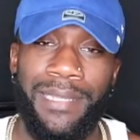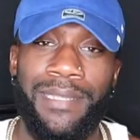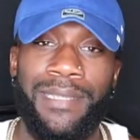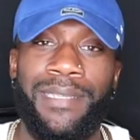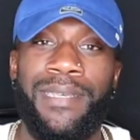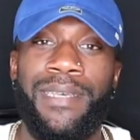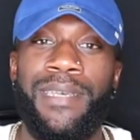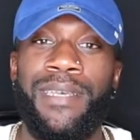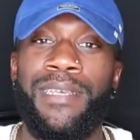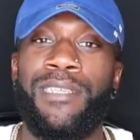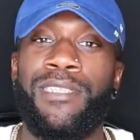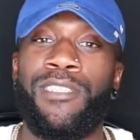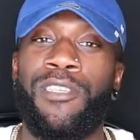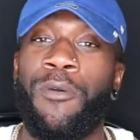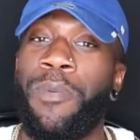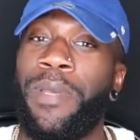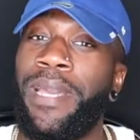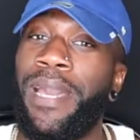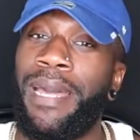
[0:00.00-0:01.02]
is. So
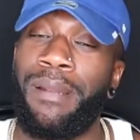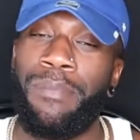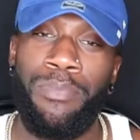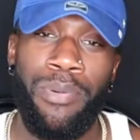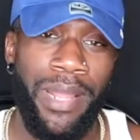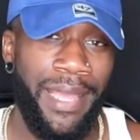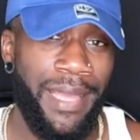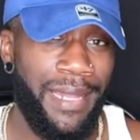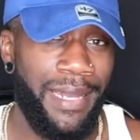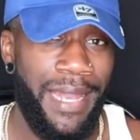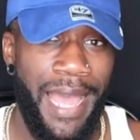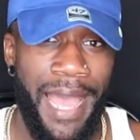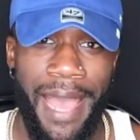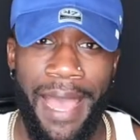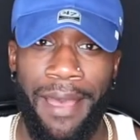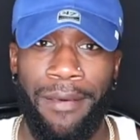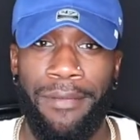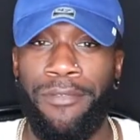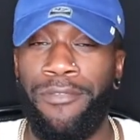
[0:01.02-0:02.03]
we gotta break it
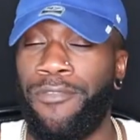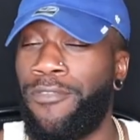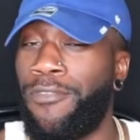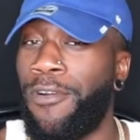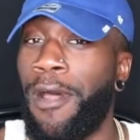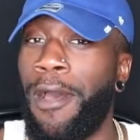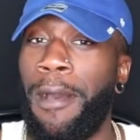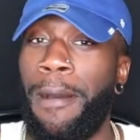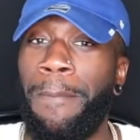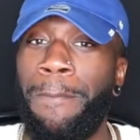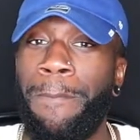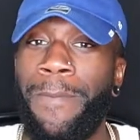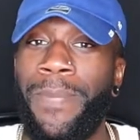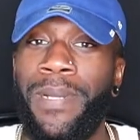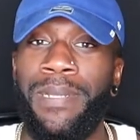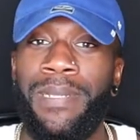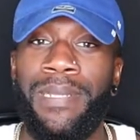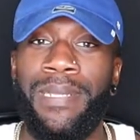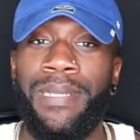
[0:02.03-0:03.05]
down from
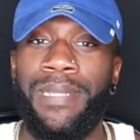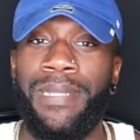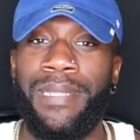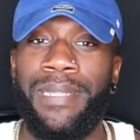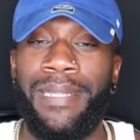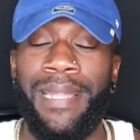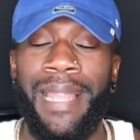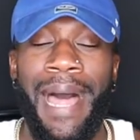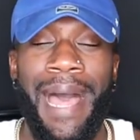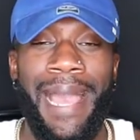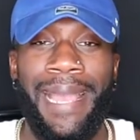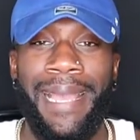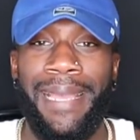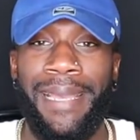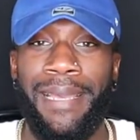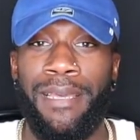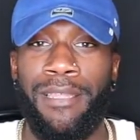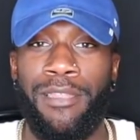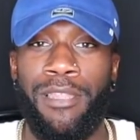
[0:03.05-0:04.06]

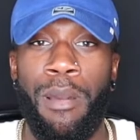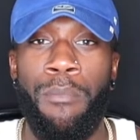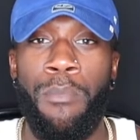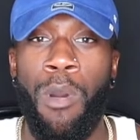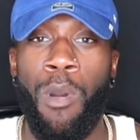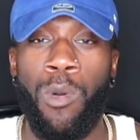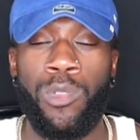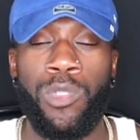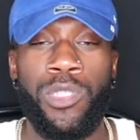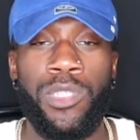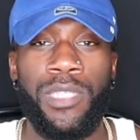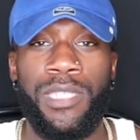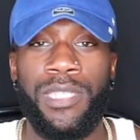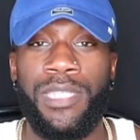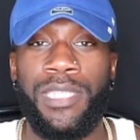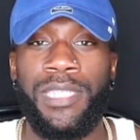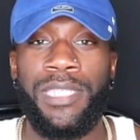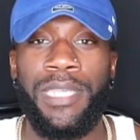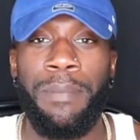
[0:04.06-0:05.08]
like the most
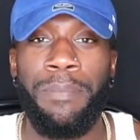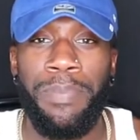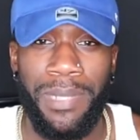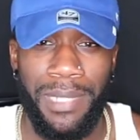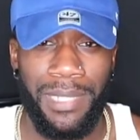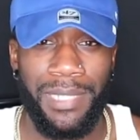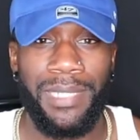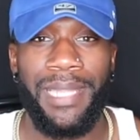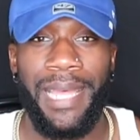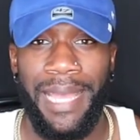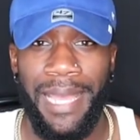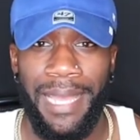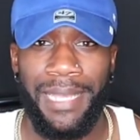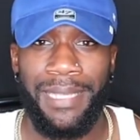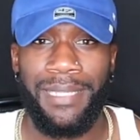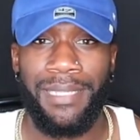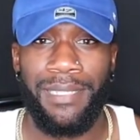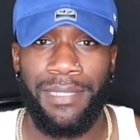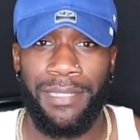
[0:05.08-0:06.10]
simplest
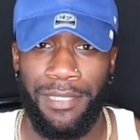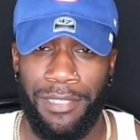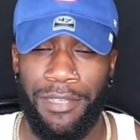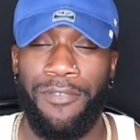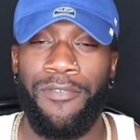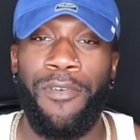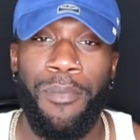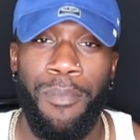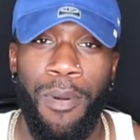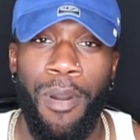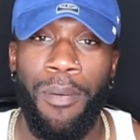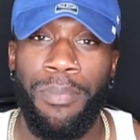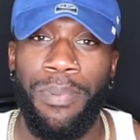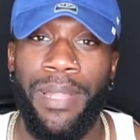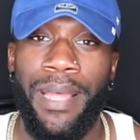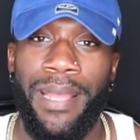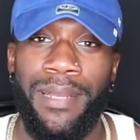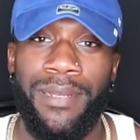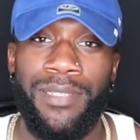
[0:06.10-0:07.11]
things to football
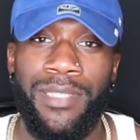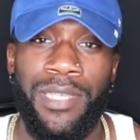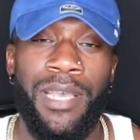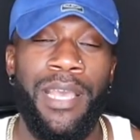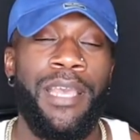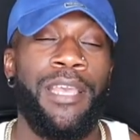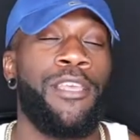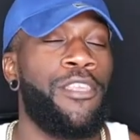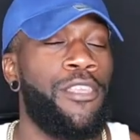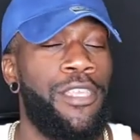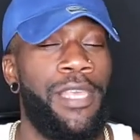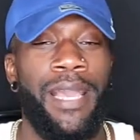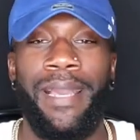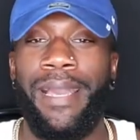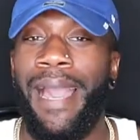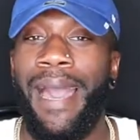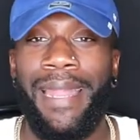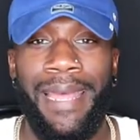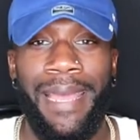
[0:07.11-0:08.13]
players. You
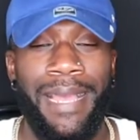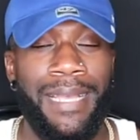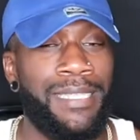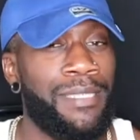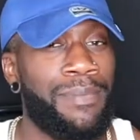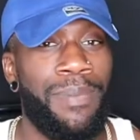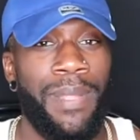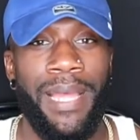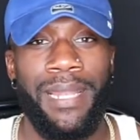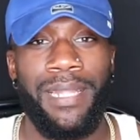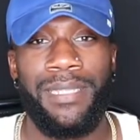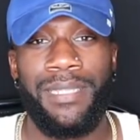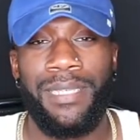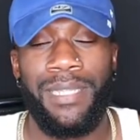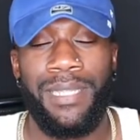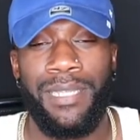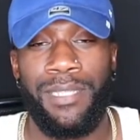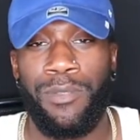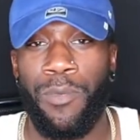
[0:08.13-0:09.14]
gotta explain it to
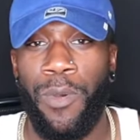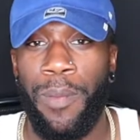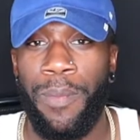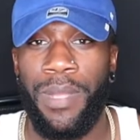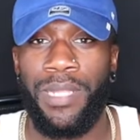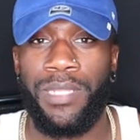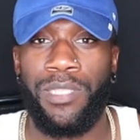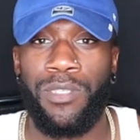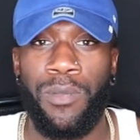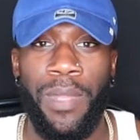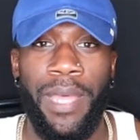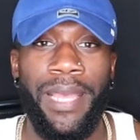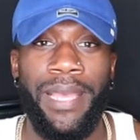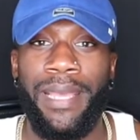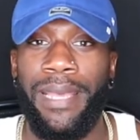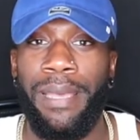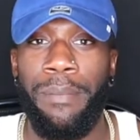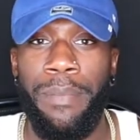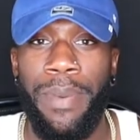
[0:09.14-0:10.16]
these women so they can
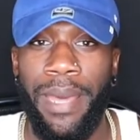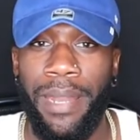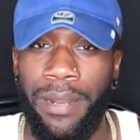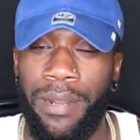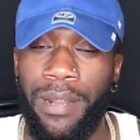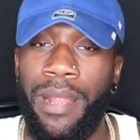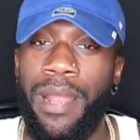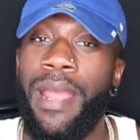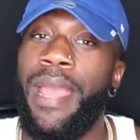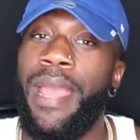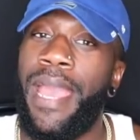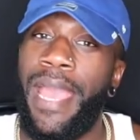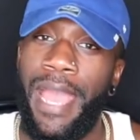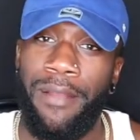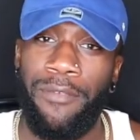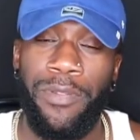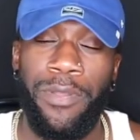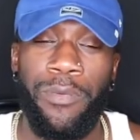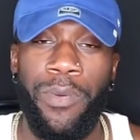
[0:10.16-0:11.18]
get better
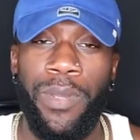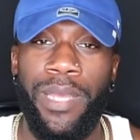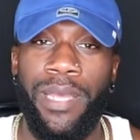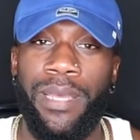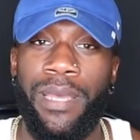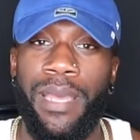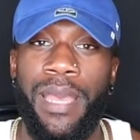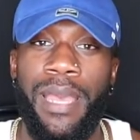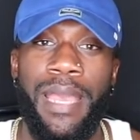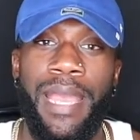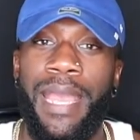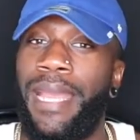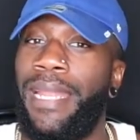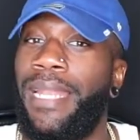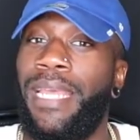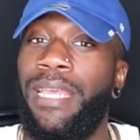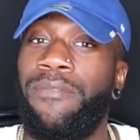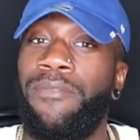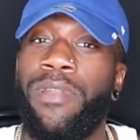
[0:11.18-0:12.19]
every week. And
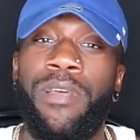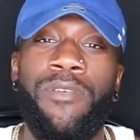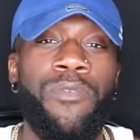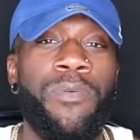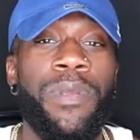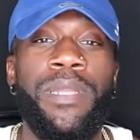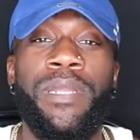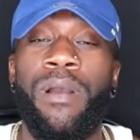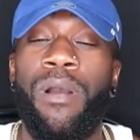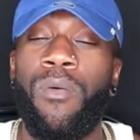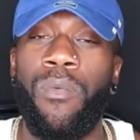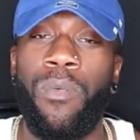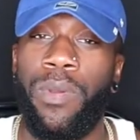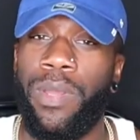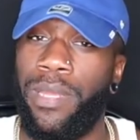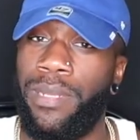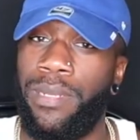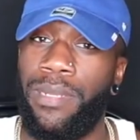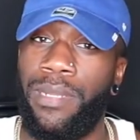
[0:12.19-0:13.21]
even if we don't
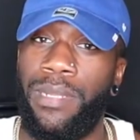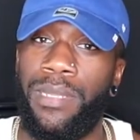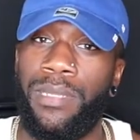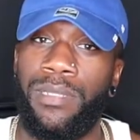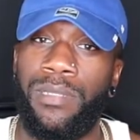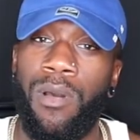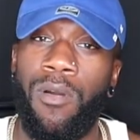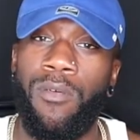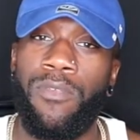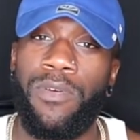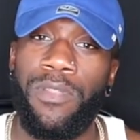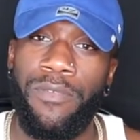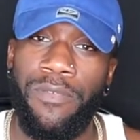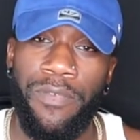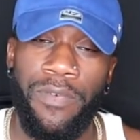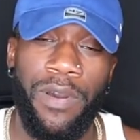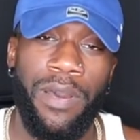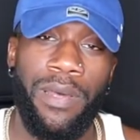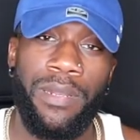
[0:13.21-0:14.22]
win, it's all for the
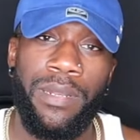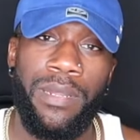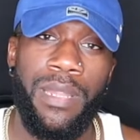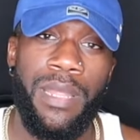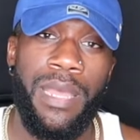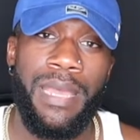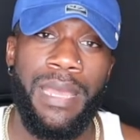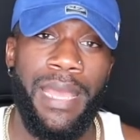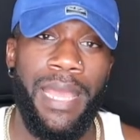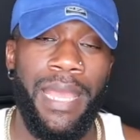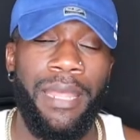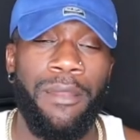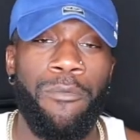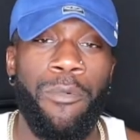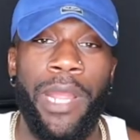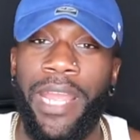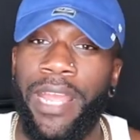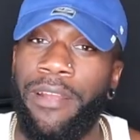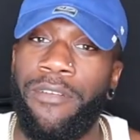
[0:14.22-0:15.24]
fun and
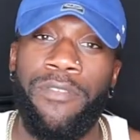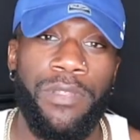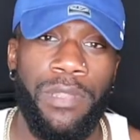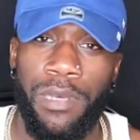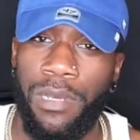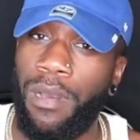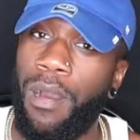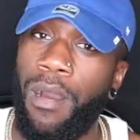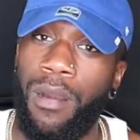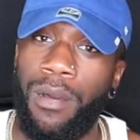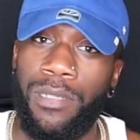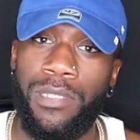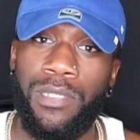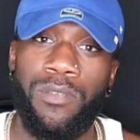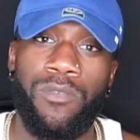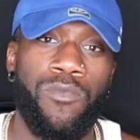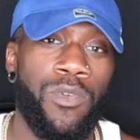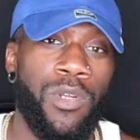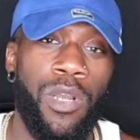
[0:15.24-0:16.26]
we're here for the cause
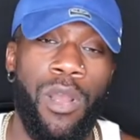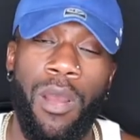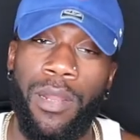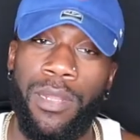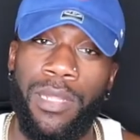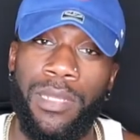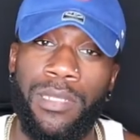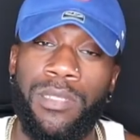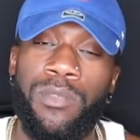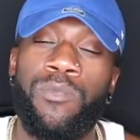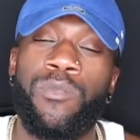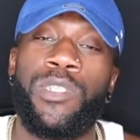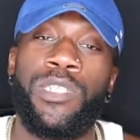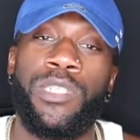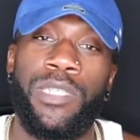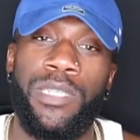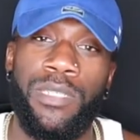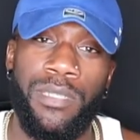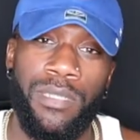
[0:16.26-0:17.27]
regardless,
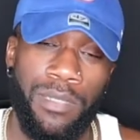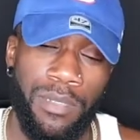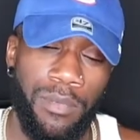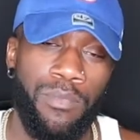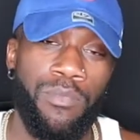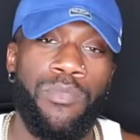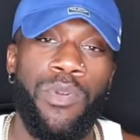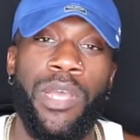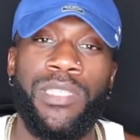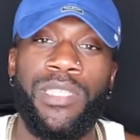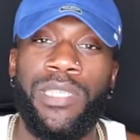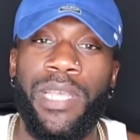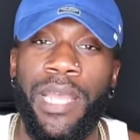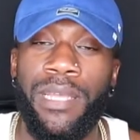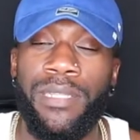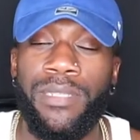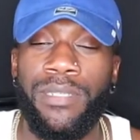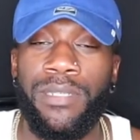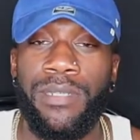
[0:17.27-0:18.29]
which is breast
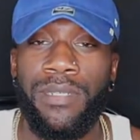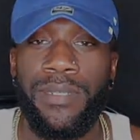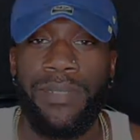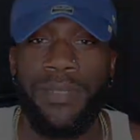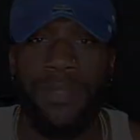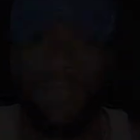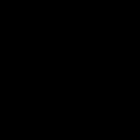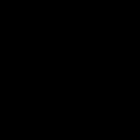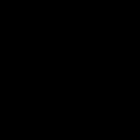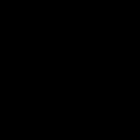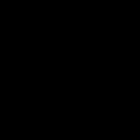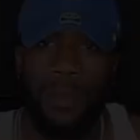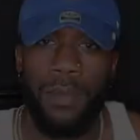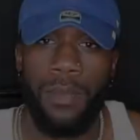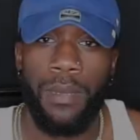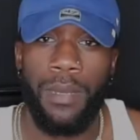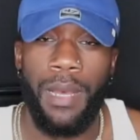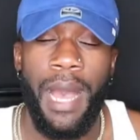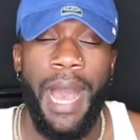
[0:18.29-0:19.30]
cancer.
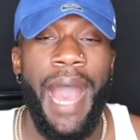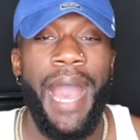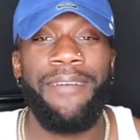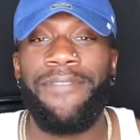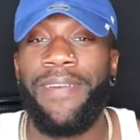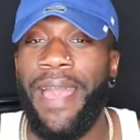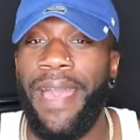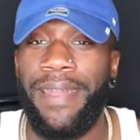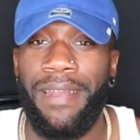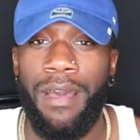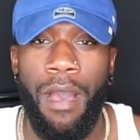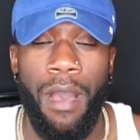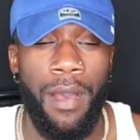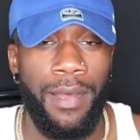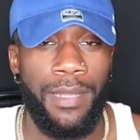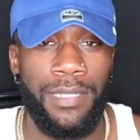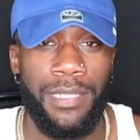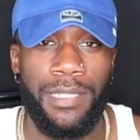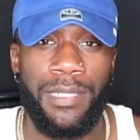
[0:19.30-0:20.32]
I've had
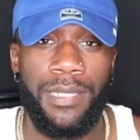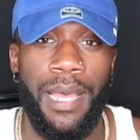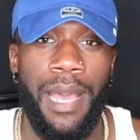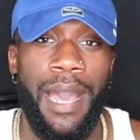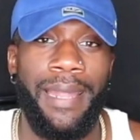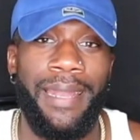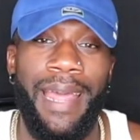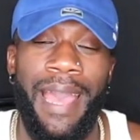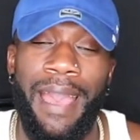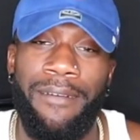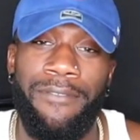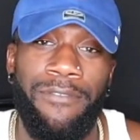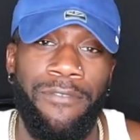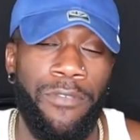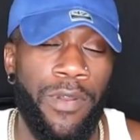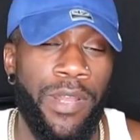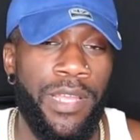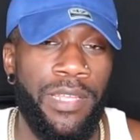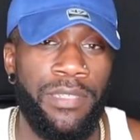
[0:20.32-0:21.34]
aunts, I'd have
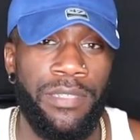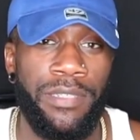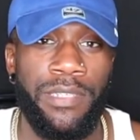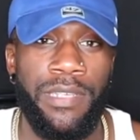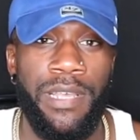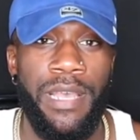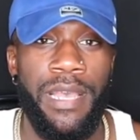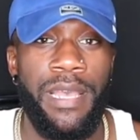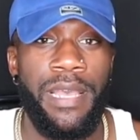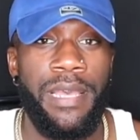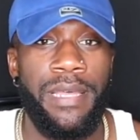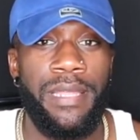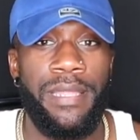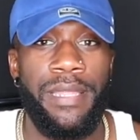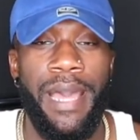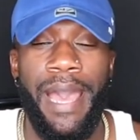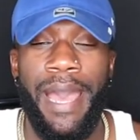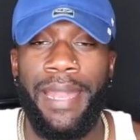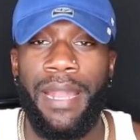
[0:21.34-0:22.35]
friends
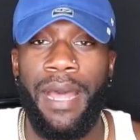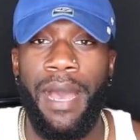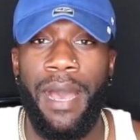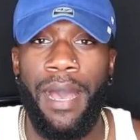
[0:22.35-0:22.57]
that